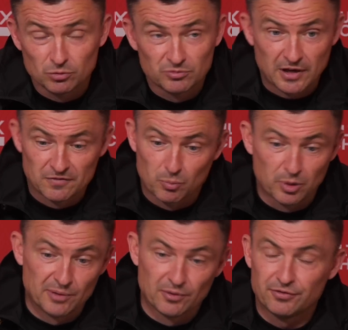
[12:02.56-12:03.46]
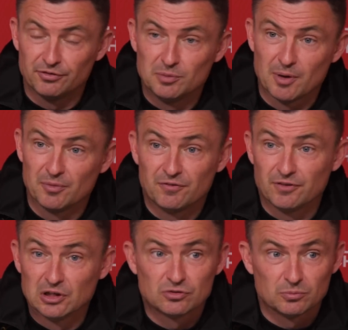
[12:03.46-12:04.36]
Sometimes we play with a three-man
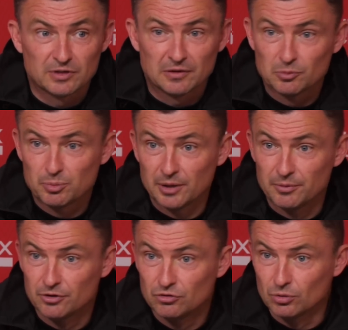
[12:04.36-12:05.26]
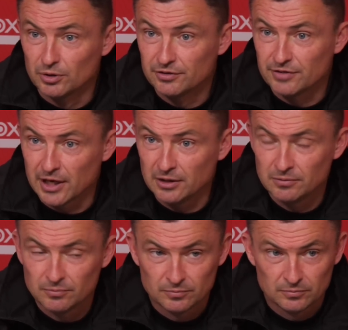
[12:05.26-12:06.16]
midfield, sometimes we play with a two and a ten.
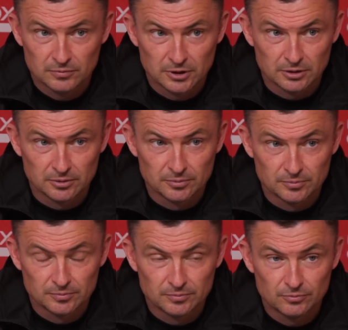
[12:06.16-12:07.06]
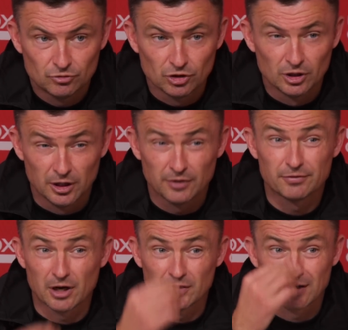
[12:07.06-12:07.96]
Certainly a
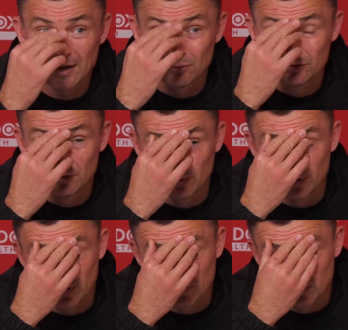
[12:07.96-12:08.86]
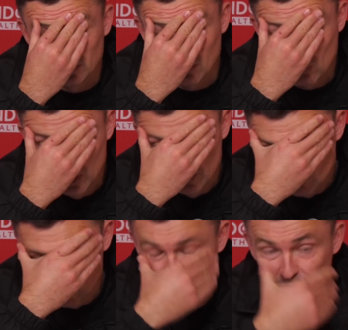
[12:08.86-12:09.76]
threat on the counter and got
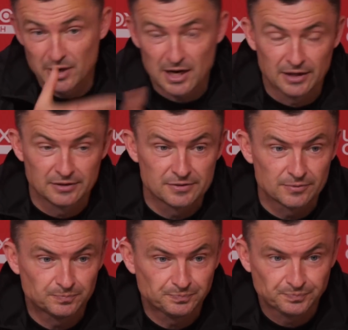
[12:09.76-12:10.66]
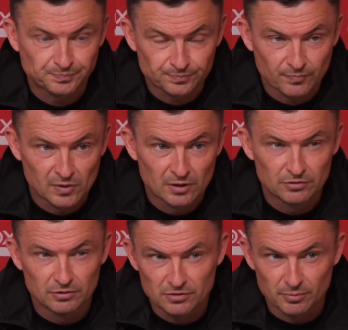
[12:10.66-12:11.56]
willing runners in behind.
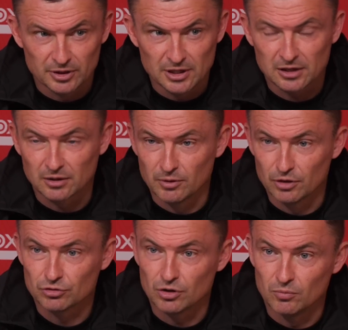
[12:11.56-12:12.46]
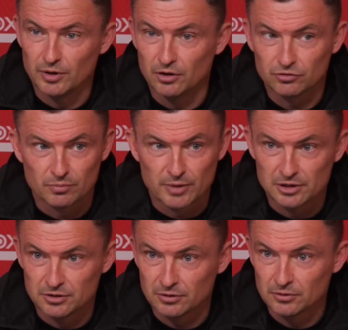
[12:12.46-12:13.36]
Seems to be Naki Wells, Conway or
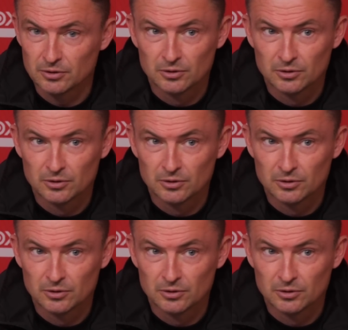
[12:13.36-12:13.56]
Semenya.